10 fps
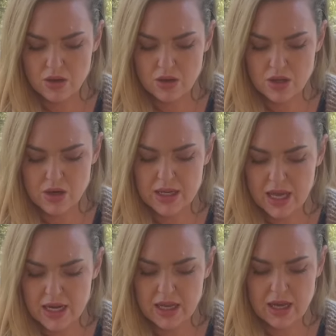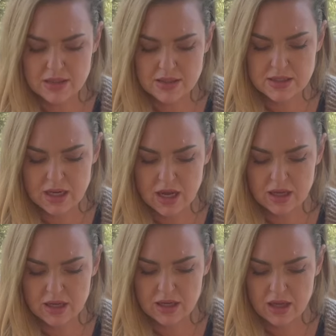you're getting
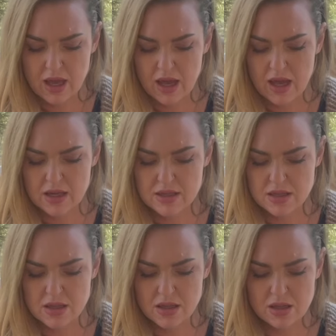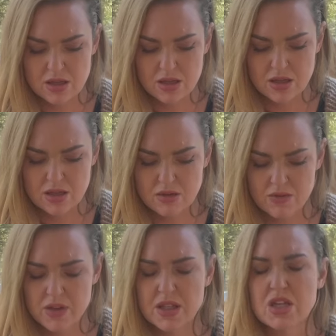unstuck and
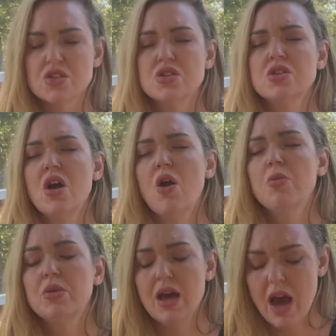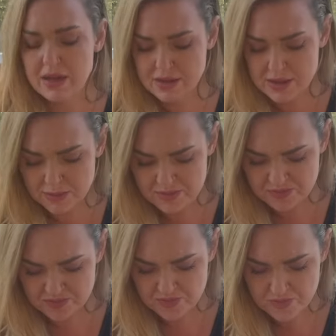feeling so blessed.
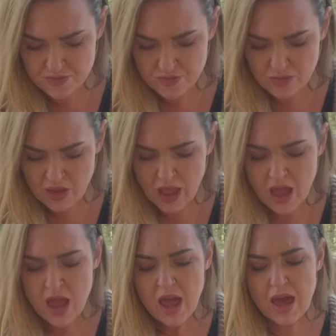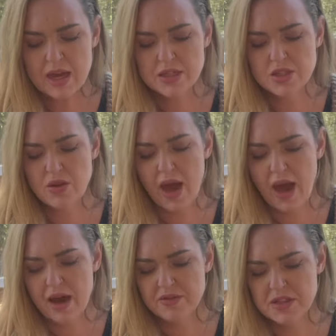And you
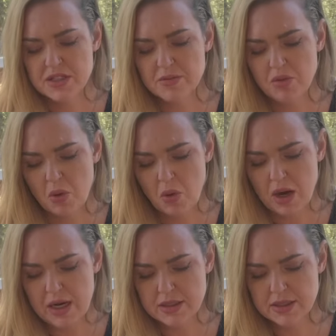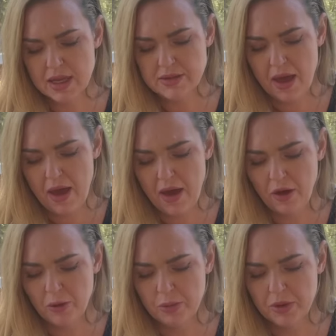have the support and the
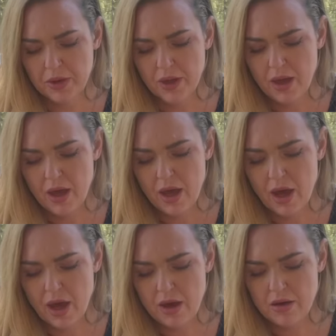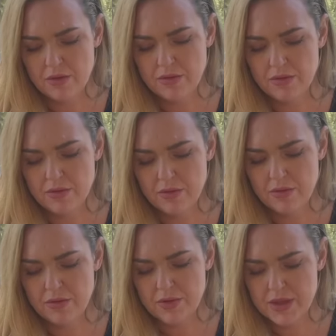help of
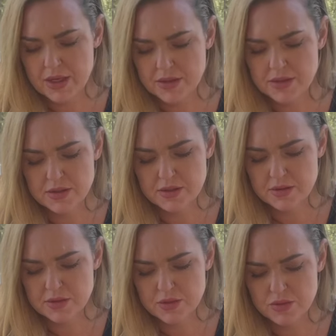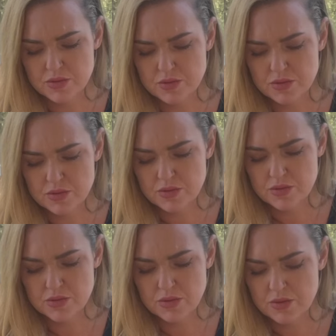this
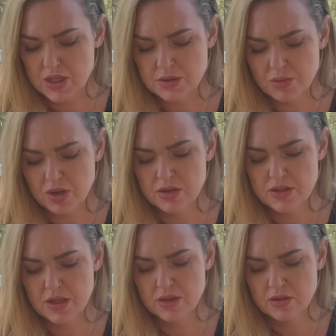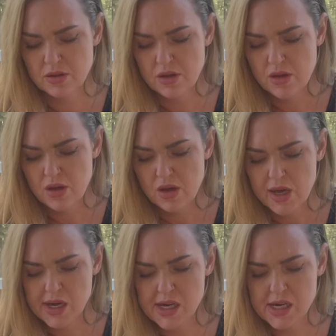person.
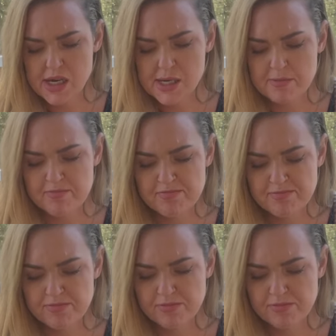And